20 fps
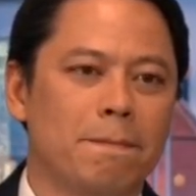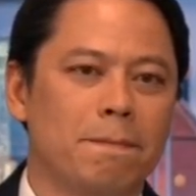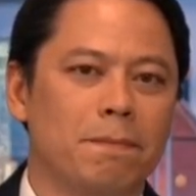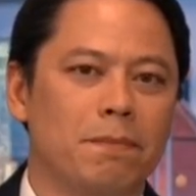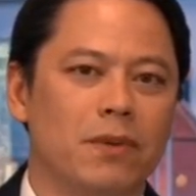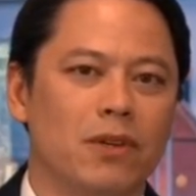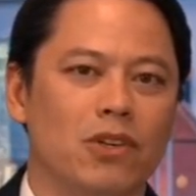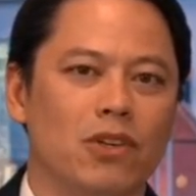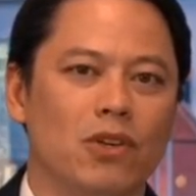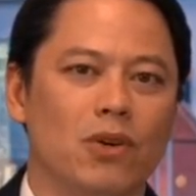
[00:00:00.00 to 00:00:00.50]

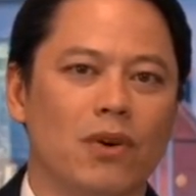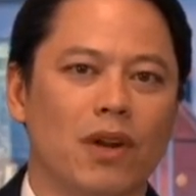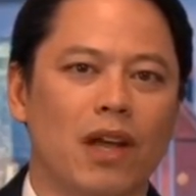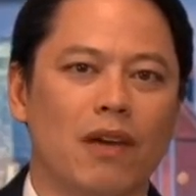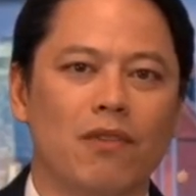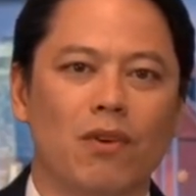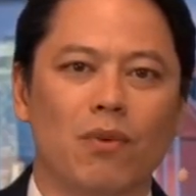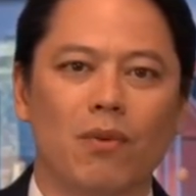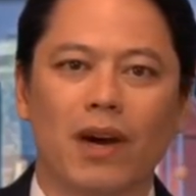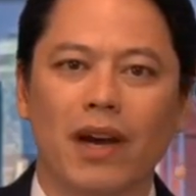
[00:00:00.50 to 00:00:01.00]
But you don't
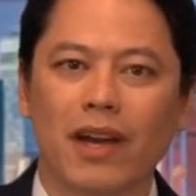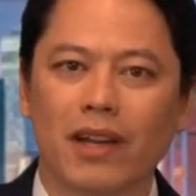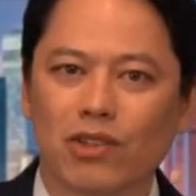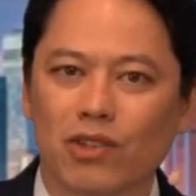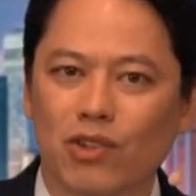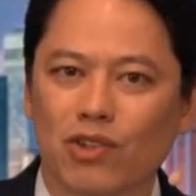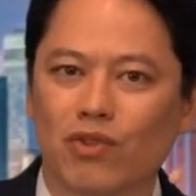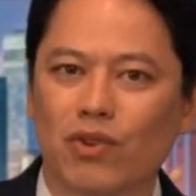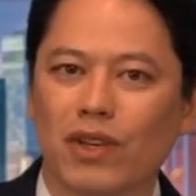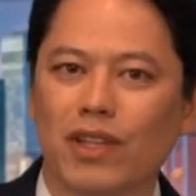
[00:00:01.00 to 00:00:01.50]
have a right
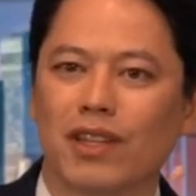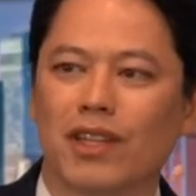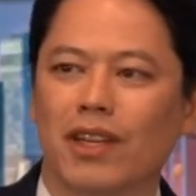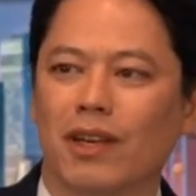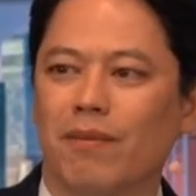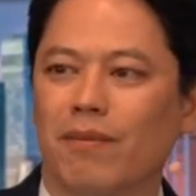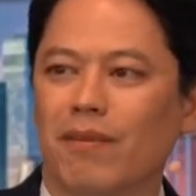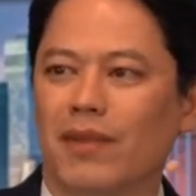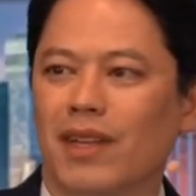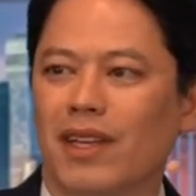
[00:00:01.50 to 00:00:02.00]
to treat
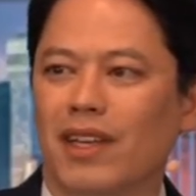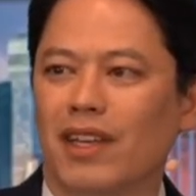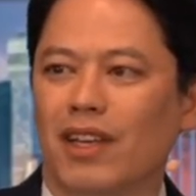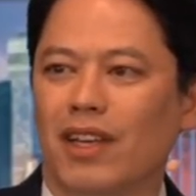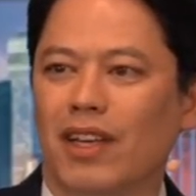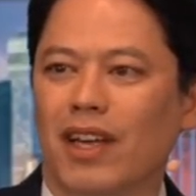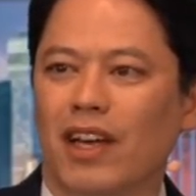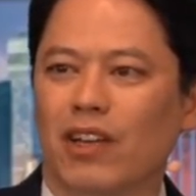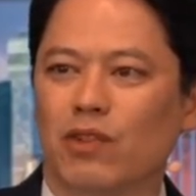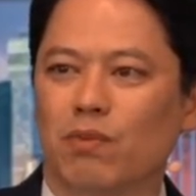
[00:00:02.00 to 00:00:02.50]
them
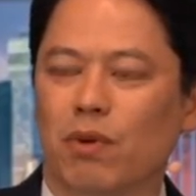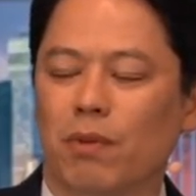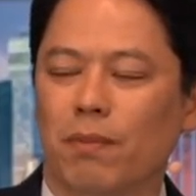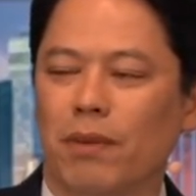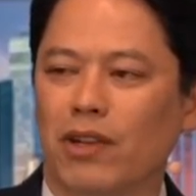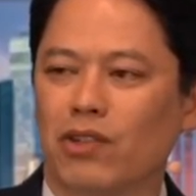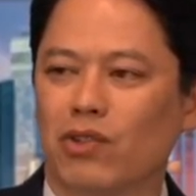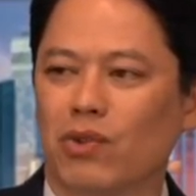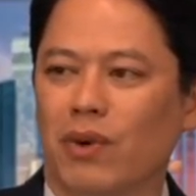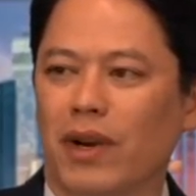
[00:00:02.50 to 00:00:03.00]
as
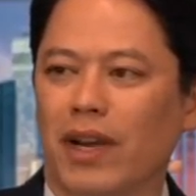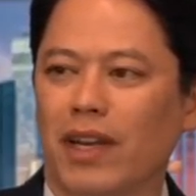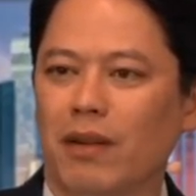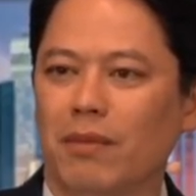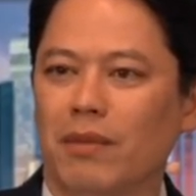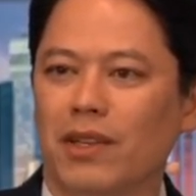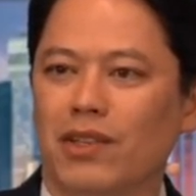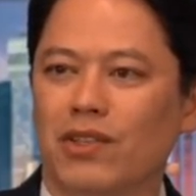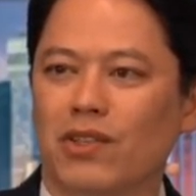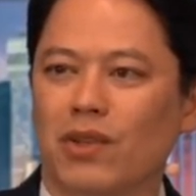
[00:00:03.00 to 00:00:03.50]
perpetual
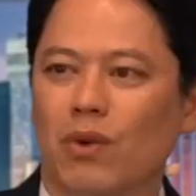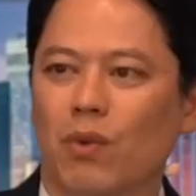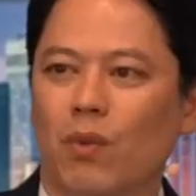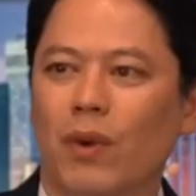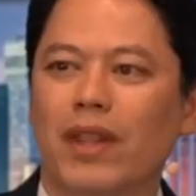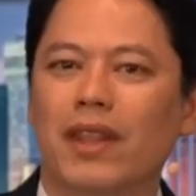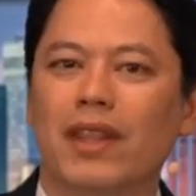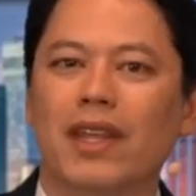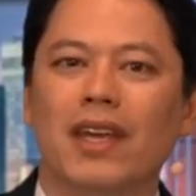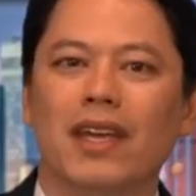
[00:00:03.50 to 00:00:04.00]
enemies
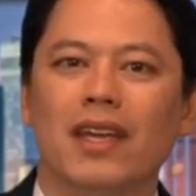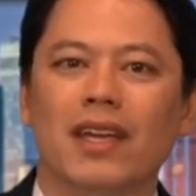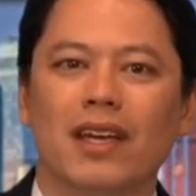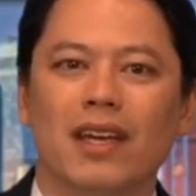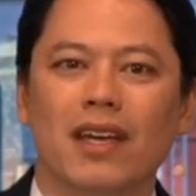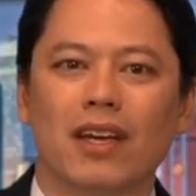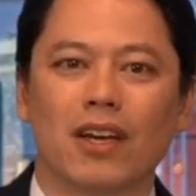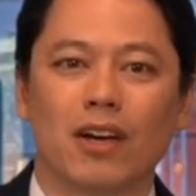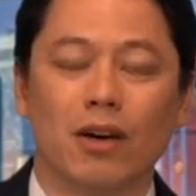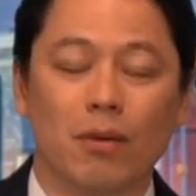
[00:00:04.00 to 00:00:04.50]
when they
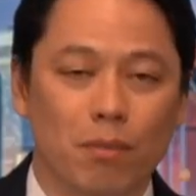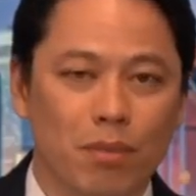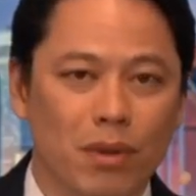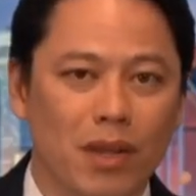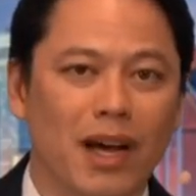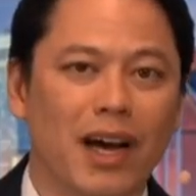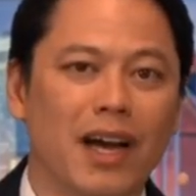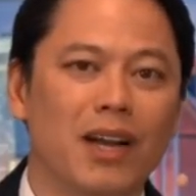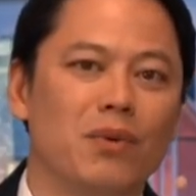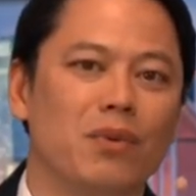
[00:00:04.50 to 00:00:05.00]

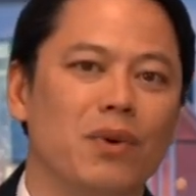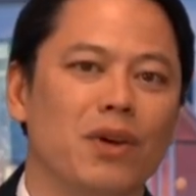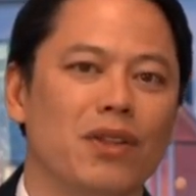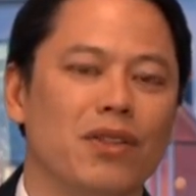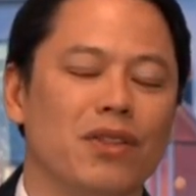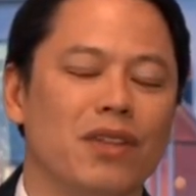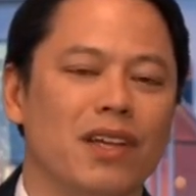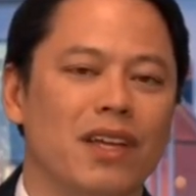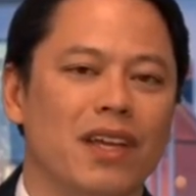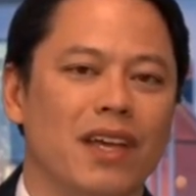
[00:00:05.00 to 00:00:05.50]
complied
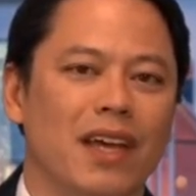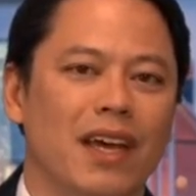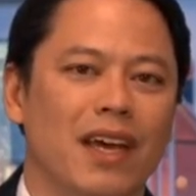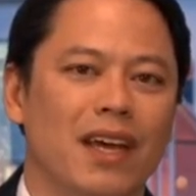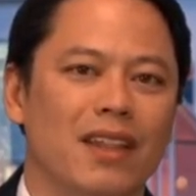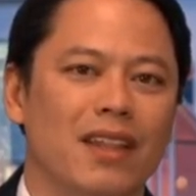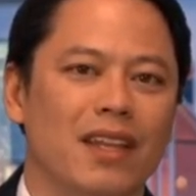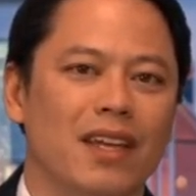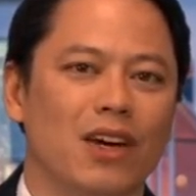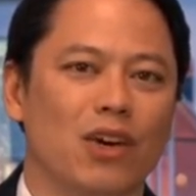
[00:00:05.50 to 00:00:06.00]
with
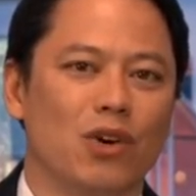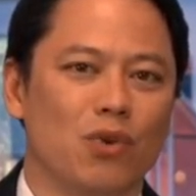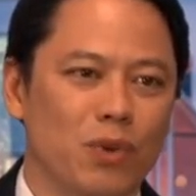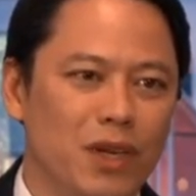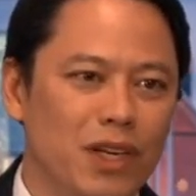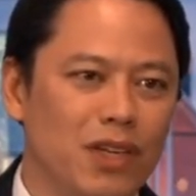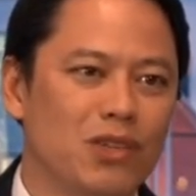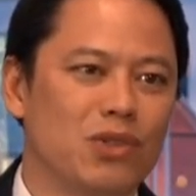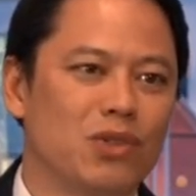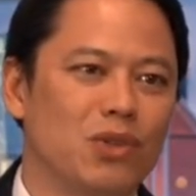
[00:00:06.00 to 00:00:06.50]
and they
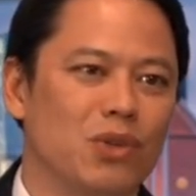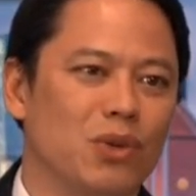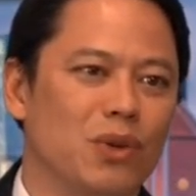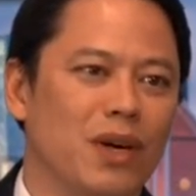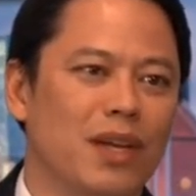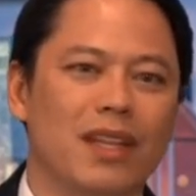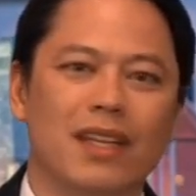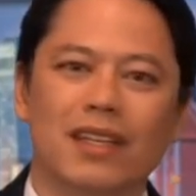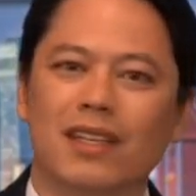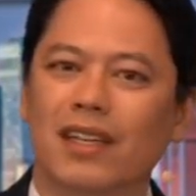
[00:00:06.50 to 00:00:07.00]
agreed to
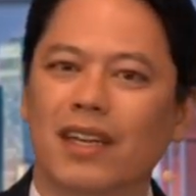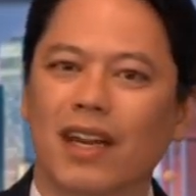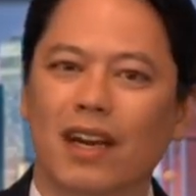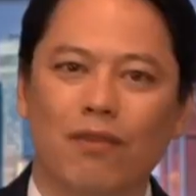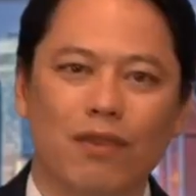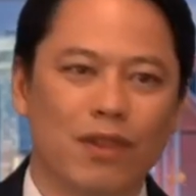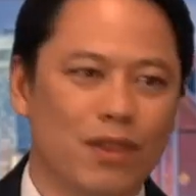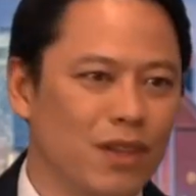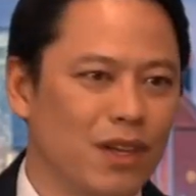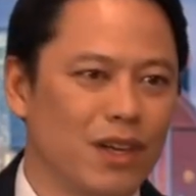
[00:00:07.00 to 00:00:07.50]
and they did
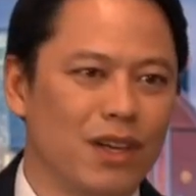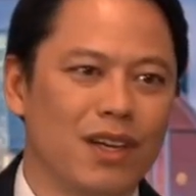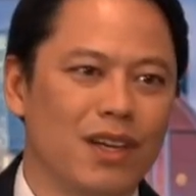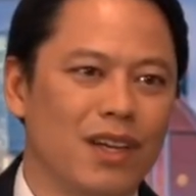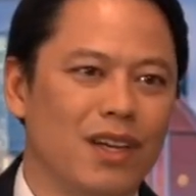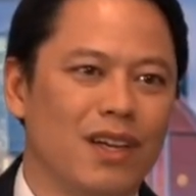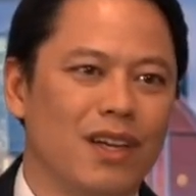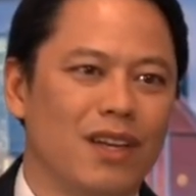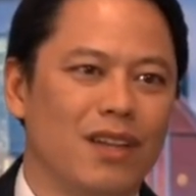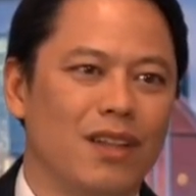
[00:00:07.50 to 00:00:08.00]
everything
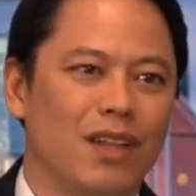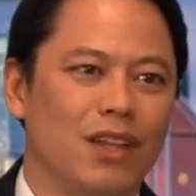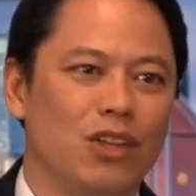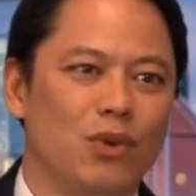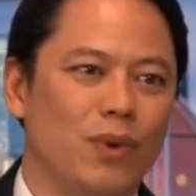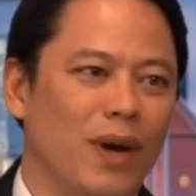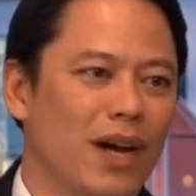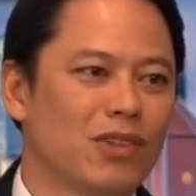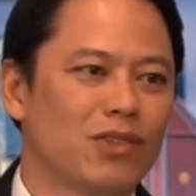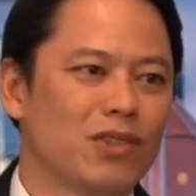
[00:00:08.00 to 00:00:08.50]
that
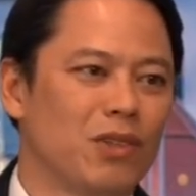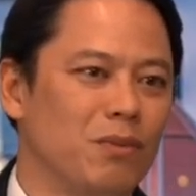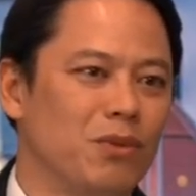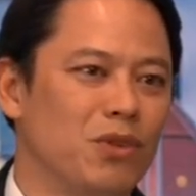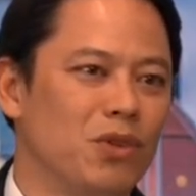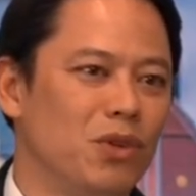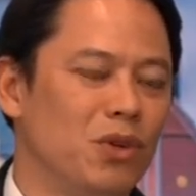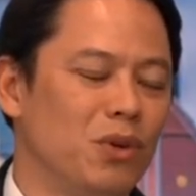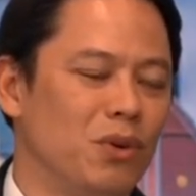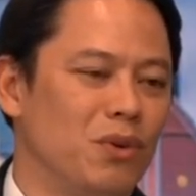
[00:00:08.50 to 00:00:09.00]
you asked them
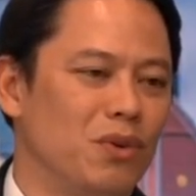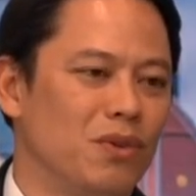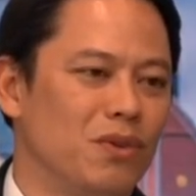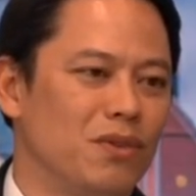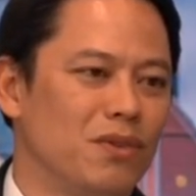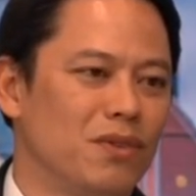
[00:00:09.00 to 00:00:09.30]
to do.